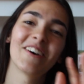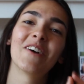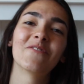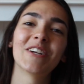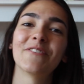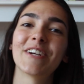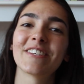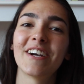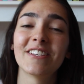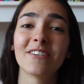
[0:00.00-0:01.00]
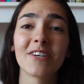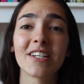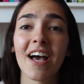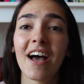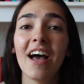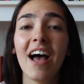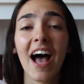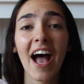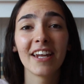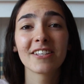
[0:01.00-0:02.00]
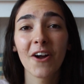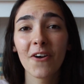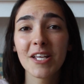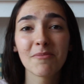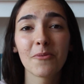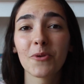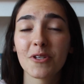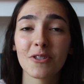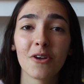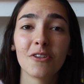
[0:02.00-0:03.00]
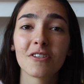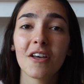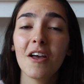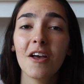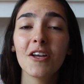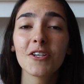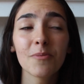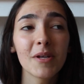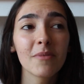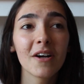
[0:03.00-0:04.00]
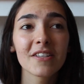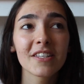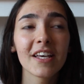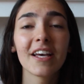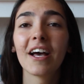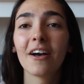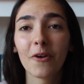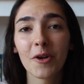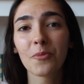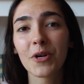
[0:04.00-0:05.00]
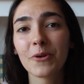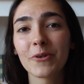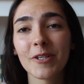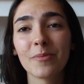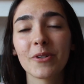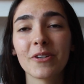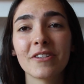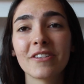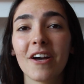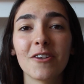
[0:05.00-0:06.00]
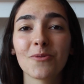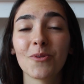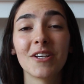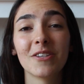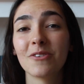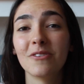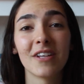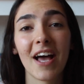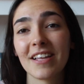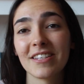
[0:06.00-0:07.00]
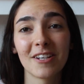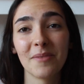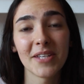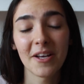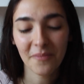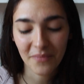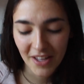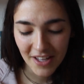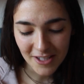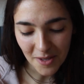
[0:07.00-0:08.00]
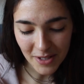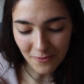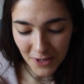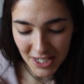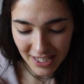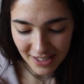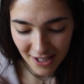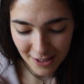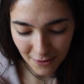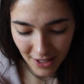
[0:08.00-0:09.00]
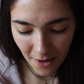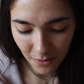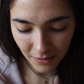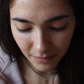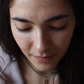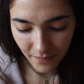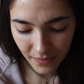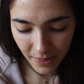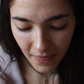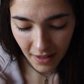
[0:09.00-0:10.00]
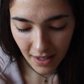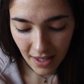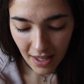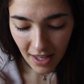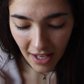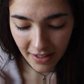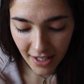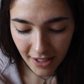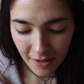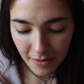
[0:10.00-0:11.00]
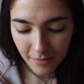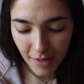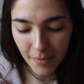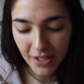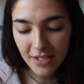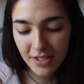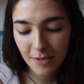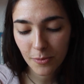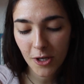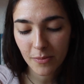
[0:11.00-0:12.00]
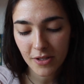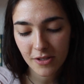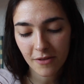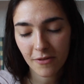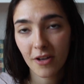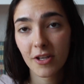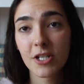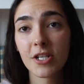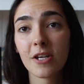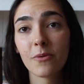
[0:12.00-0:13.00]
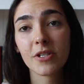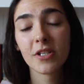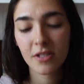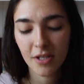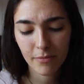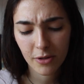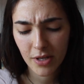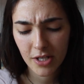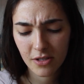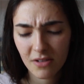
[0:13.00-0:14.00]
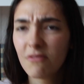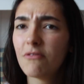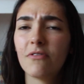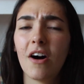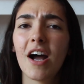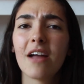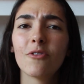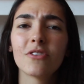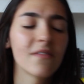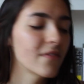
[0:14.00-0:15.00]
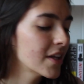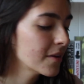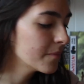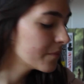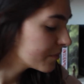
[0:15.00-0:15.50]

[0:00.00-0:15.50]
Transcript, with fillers: so I'm really, really excited to read that and it's currently in my Waterstones shopping basket on a pre-order because I just want it as soon as it comes out. So I'm really excited for that one. And then my biggest disappointment so far this year, which is number question five or something,